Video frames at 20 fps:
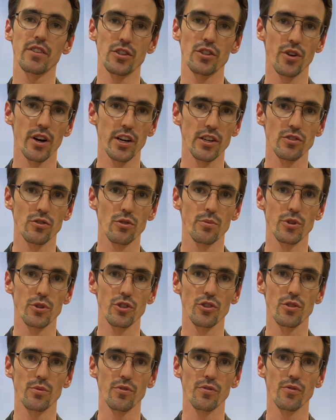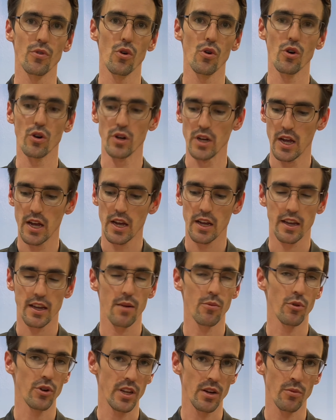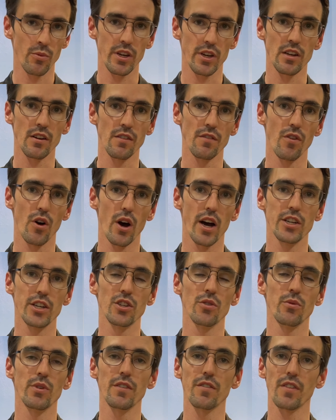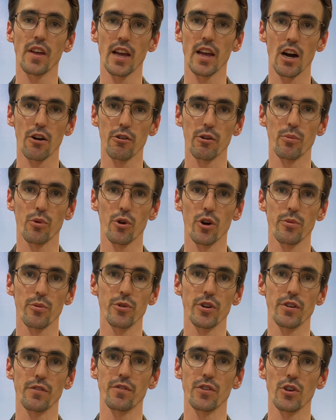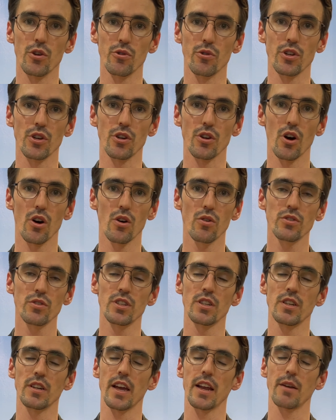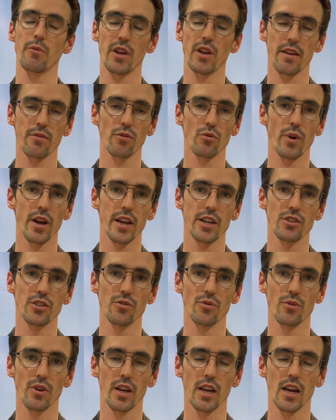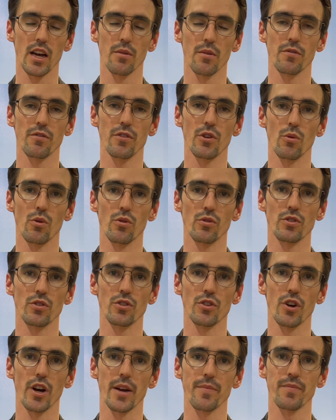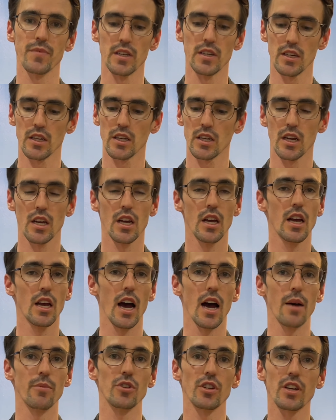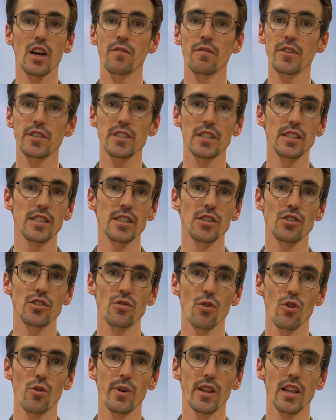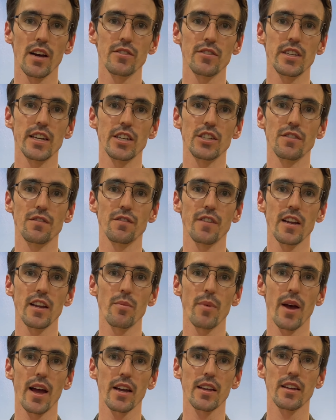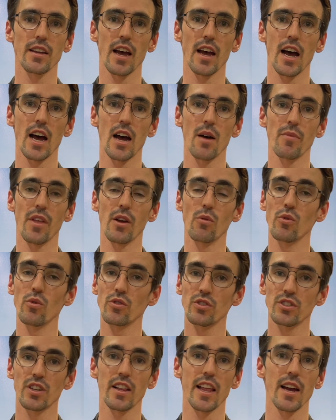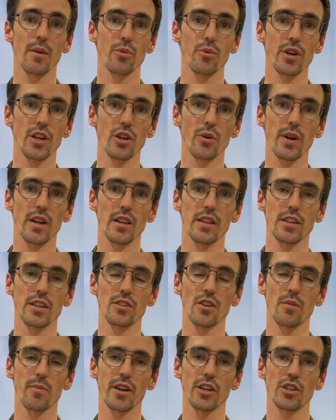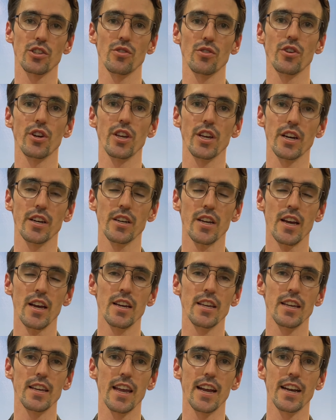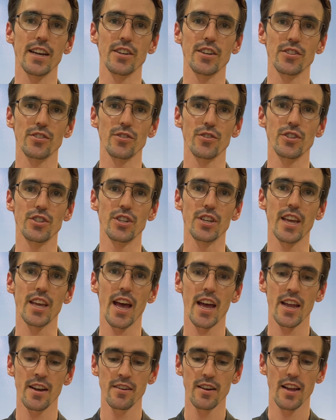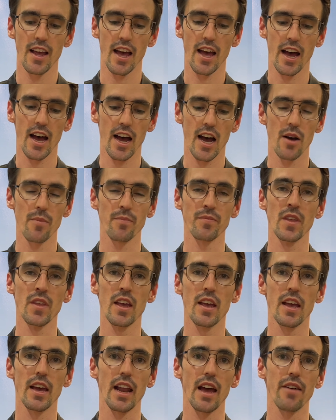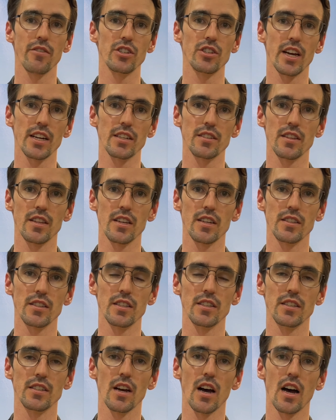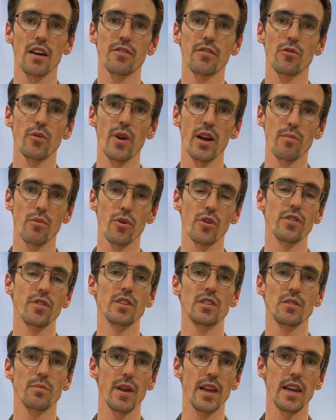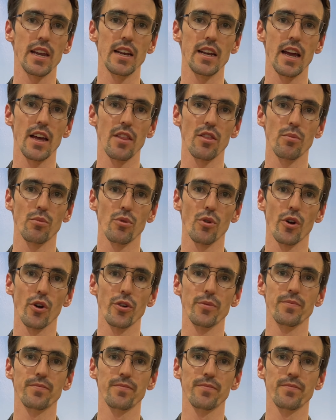tried a super shoe before, come on in, we can advise you on if they are appropriate for you and your goals, and we have a range for you all to try. So come visit us in store. We'd love to get your feedback. They will sell out pretty quickly, so make sure you get in as soon as you can and have a chat to the staff around both the Speed and the Pro.